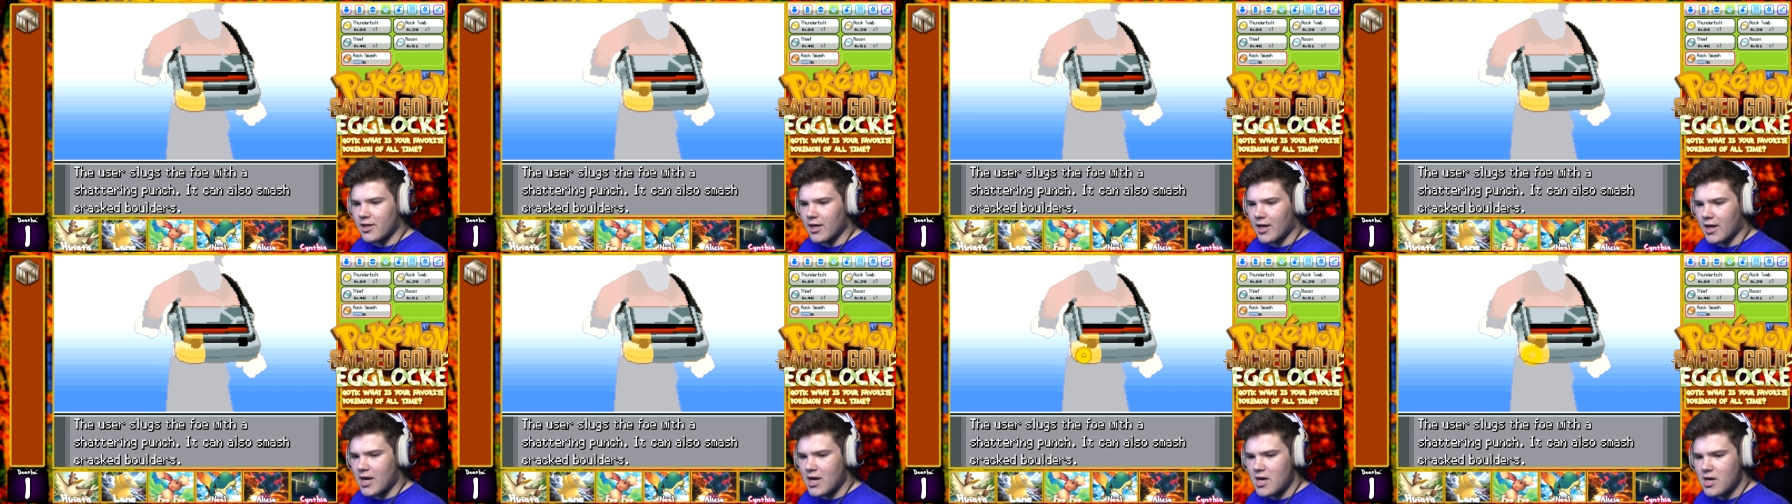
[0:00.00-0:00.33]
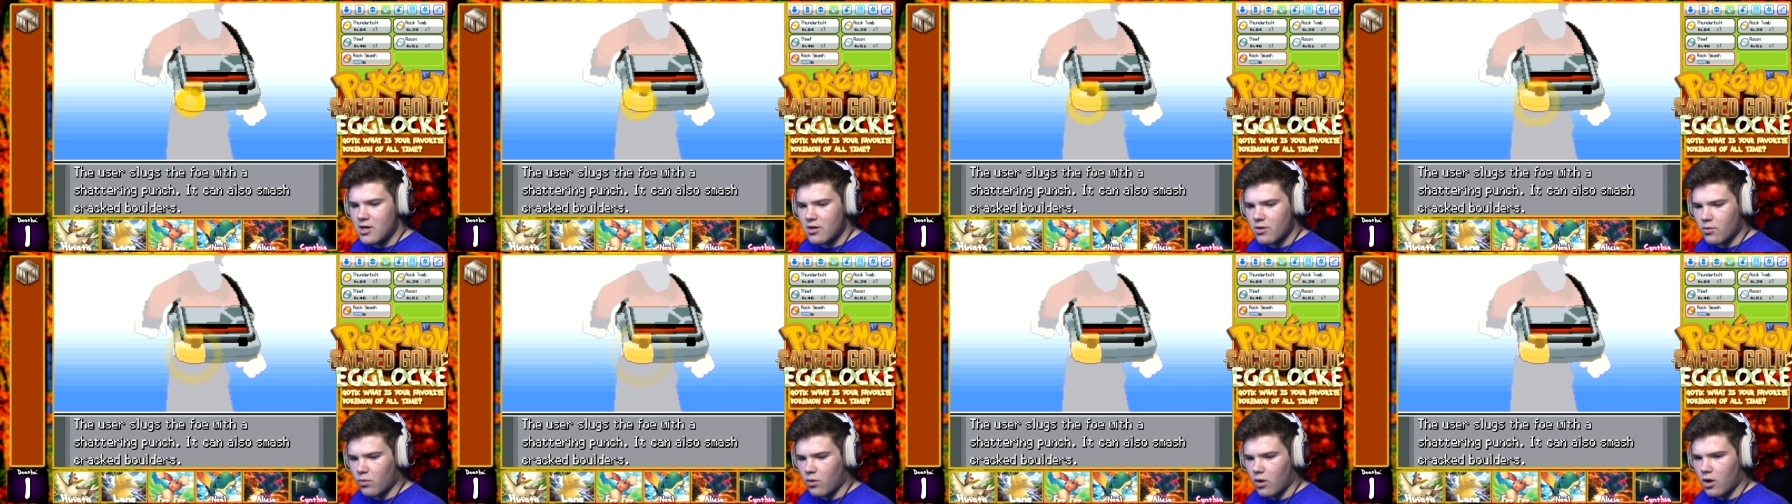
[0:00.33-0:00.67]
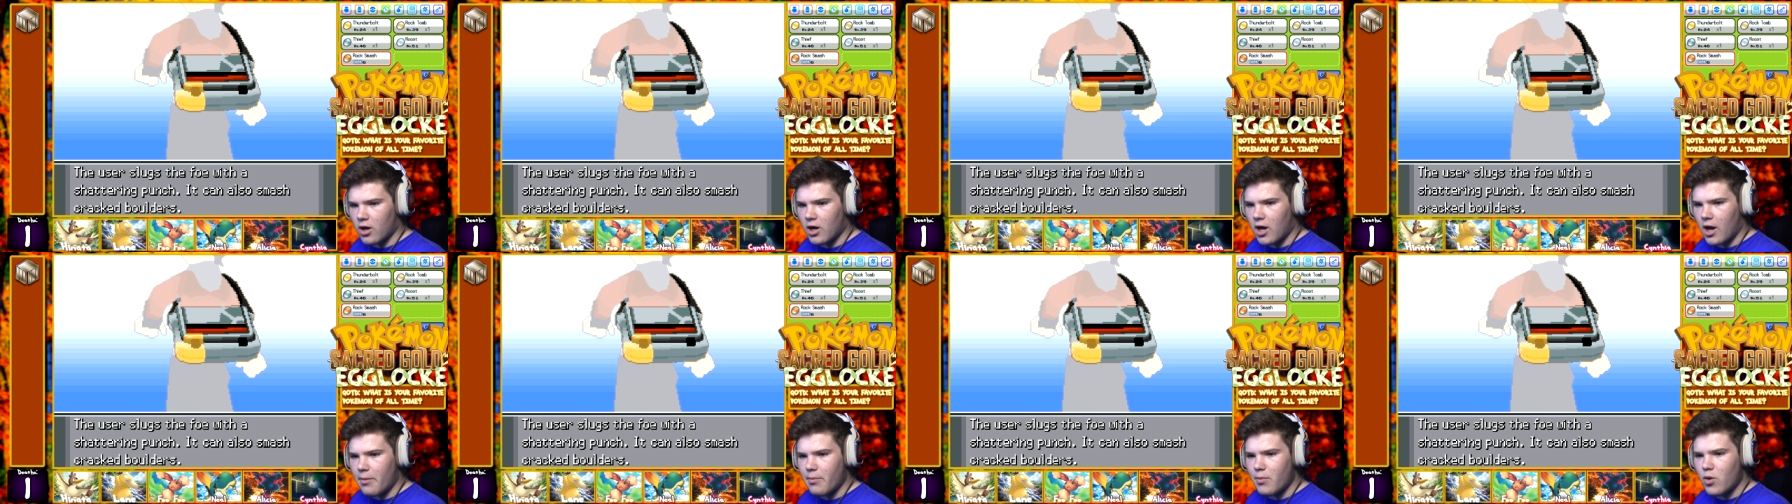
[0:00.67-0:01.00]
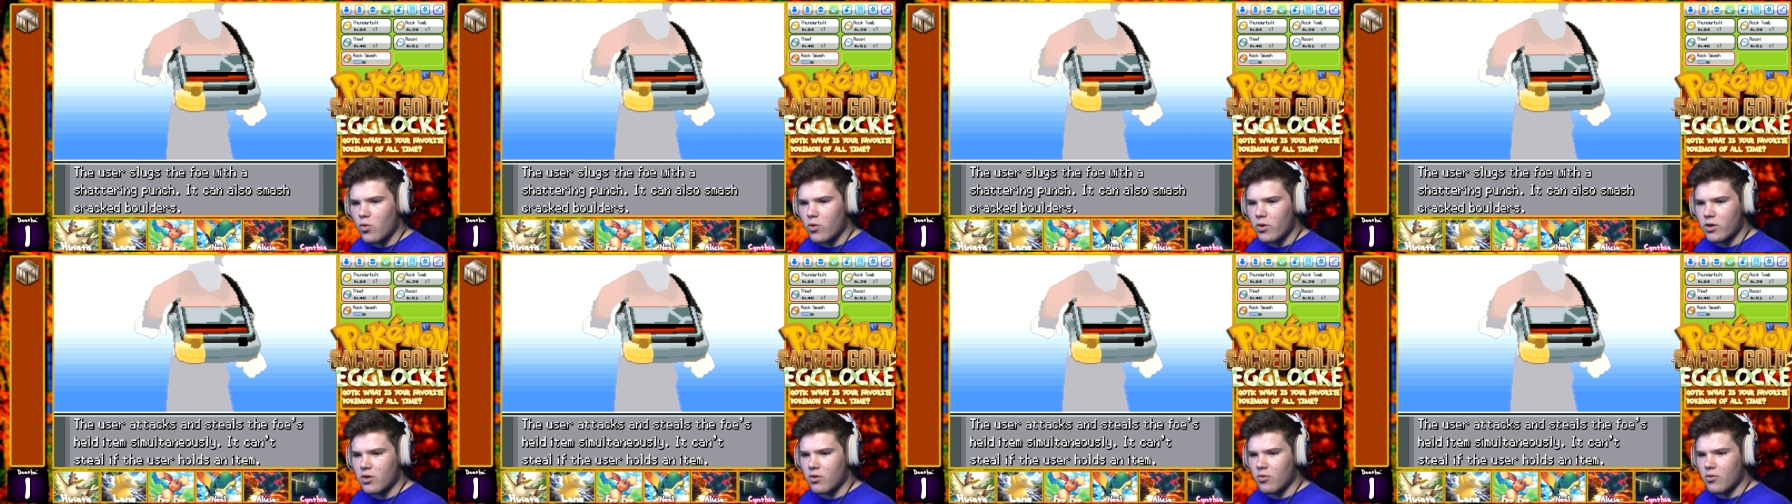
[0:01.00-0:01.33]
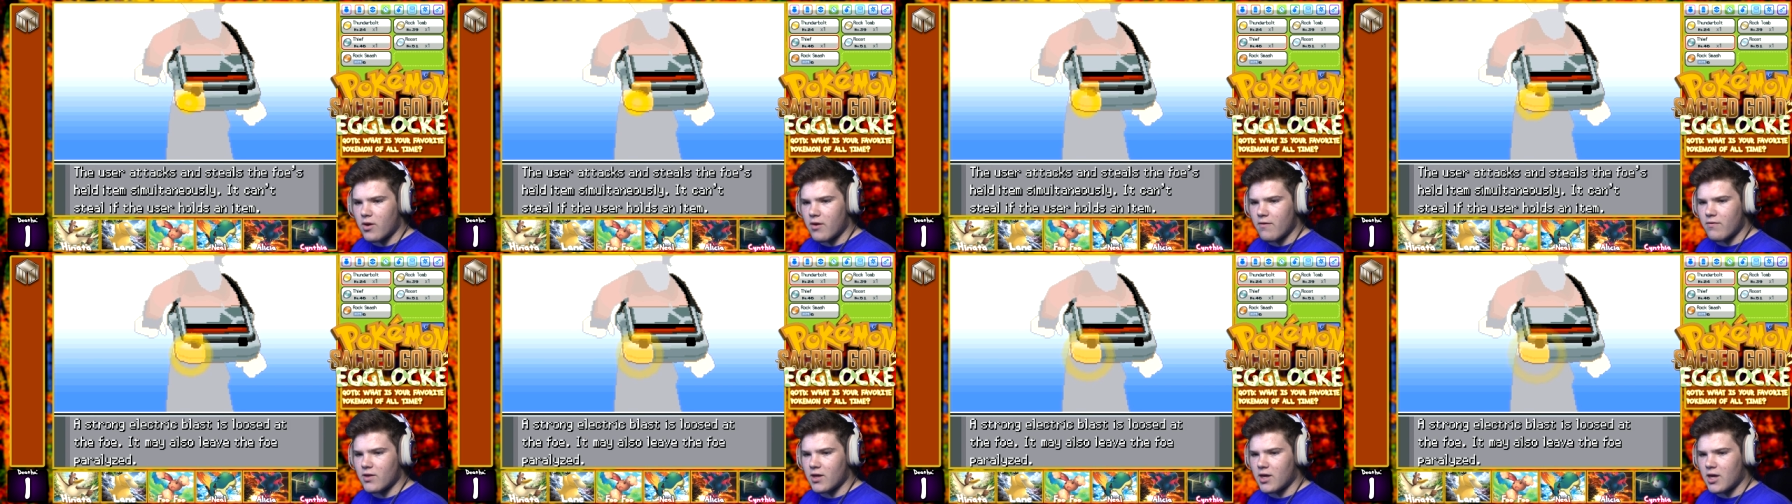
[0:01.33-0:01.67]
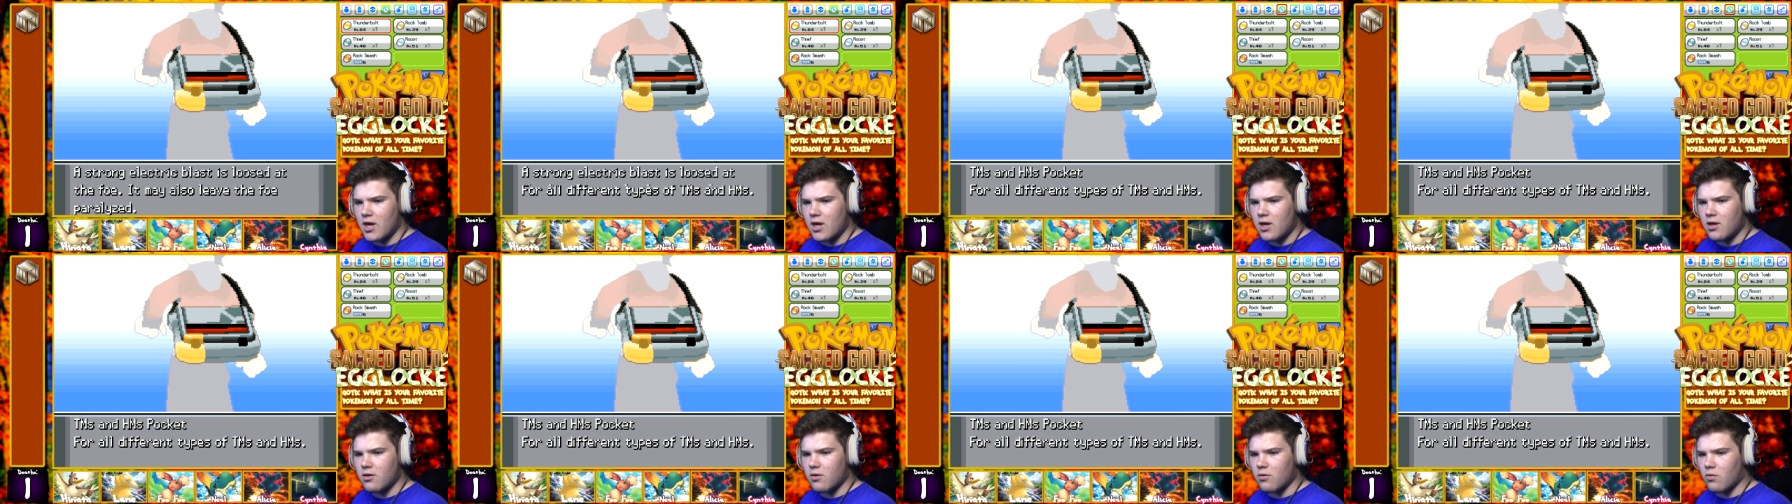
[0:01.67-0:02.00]
that King's Rock, I'm going to give the
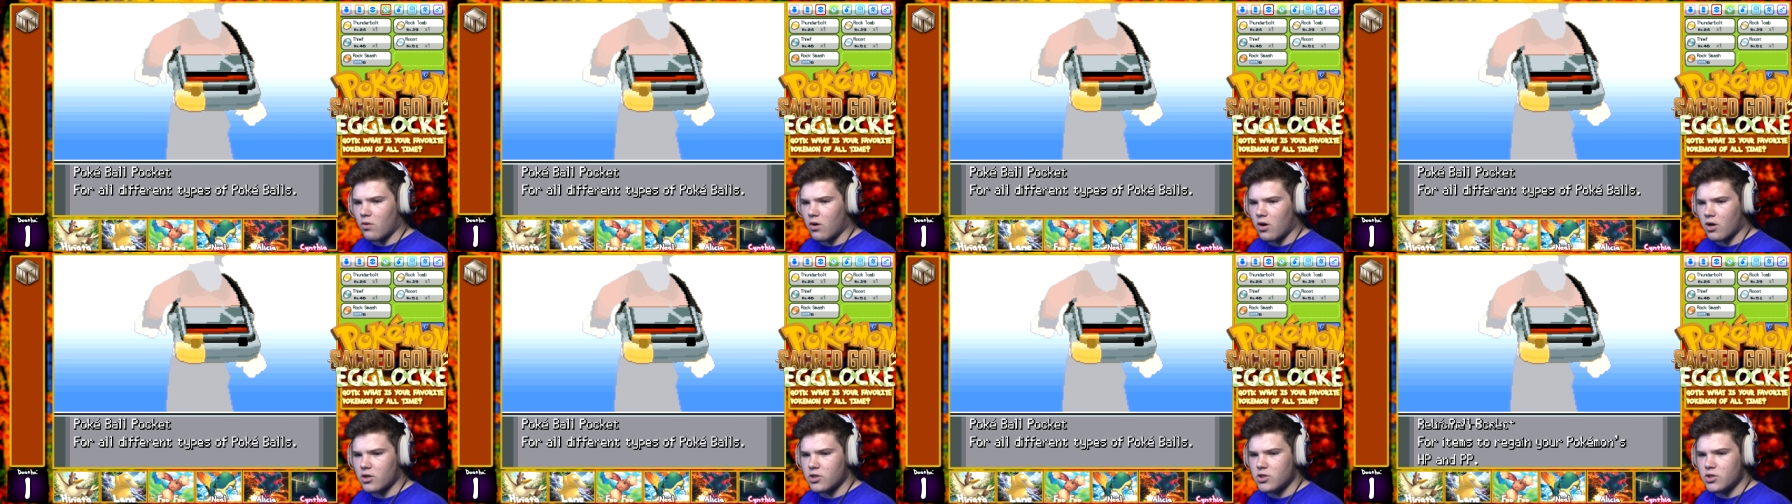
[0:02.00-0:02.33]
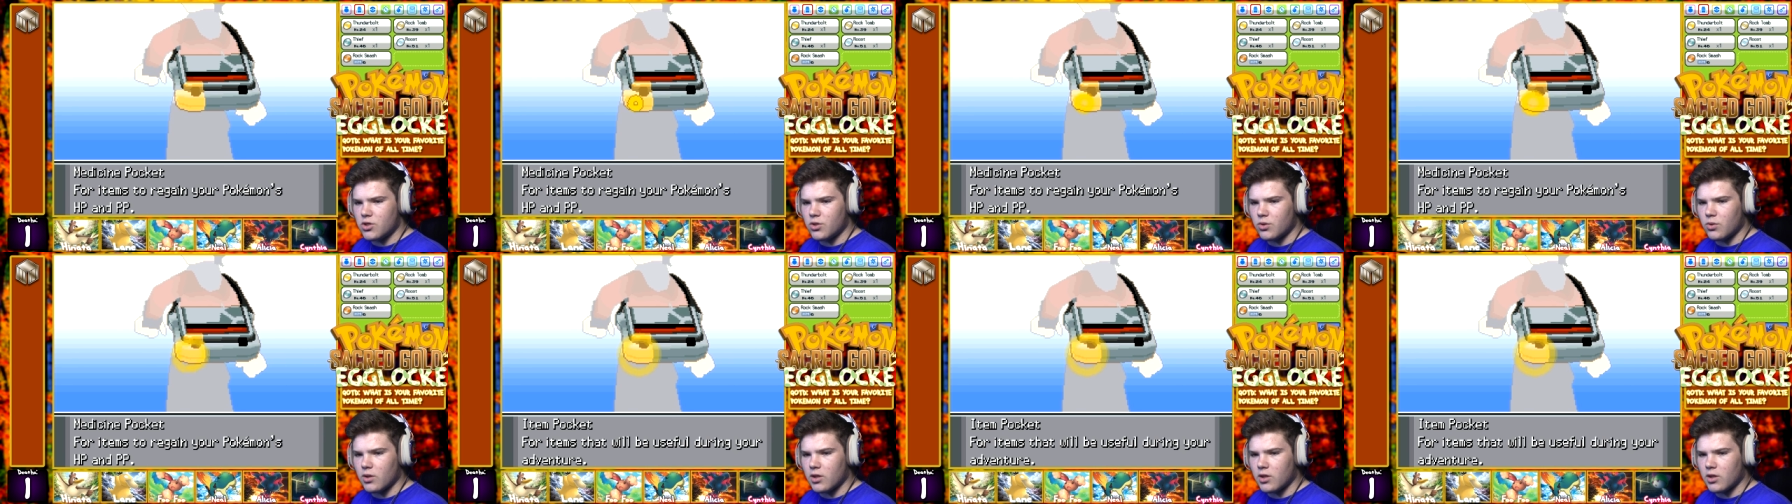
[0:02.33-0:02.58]
King's Rock to